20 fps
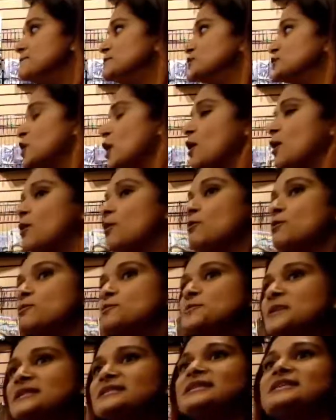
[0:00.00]
So
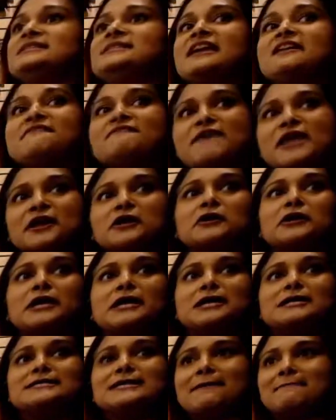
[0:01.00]
this is a
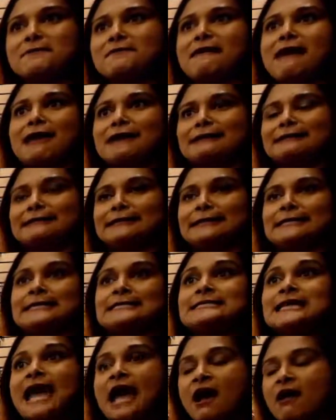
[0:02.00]
very
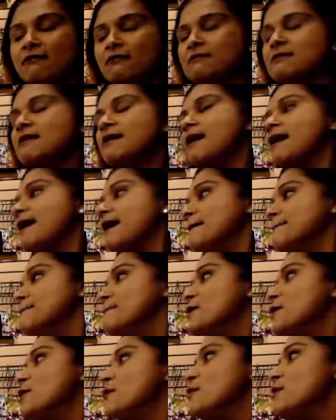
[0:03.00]
Democratic-leaning town.
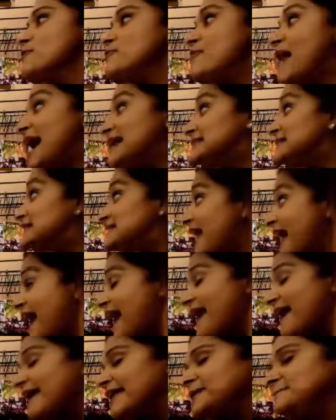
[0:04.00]
That
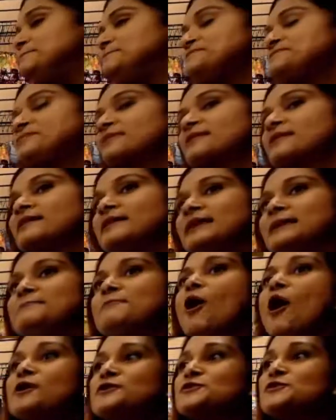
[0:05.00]
said, it
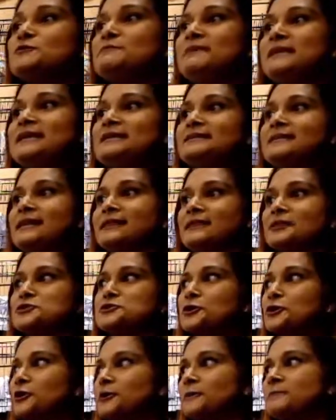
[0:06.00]
also means that the
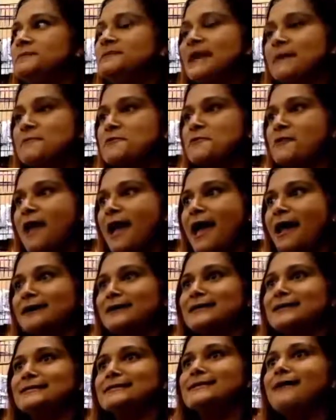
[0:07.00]
term
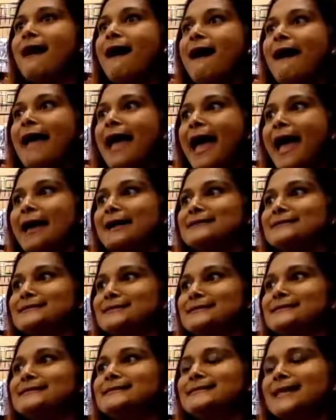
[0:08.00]
Democrat is not as
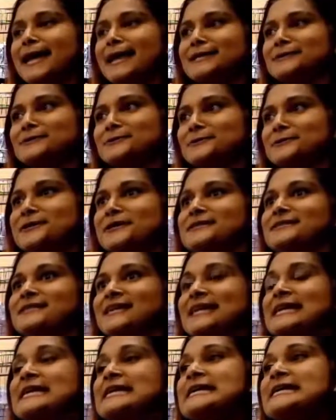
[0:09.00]
concise or as
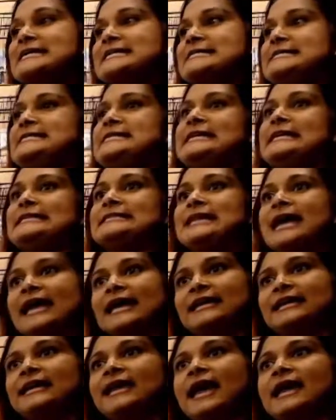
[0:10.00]
neat and
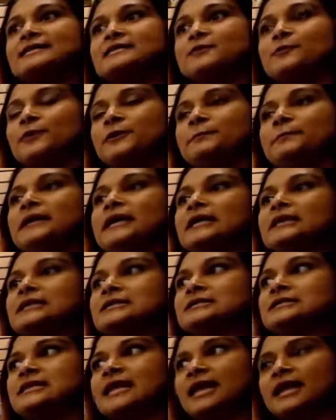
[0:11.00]
tidy as it would be at the
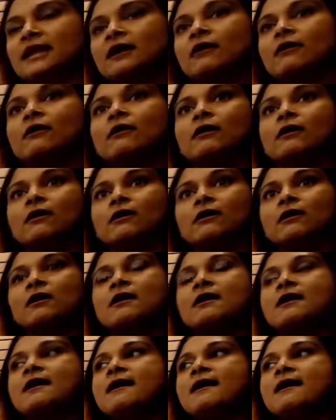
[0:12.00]
state or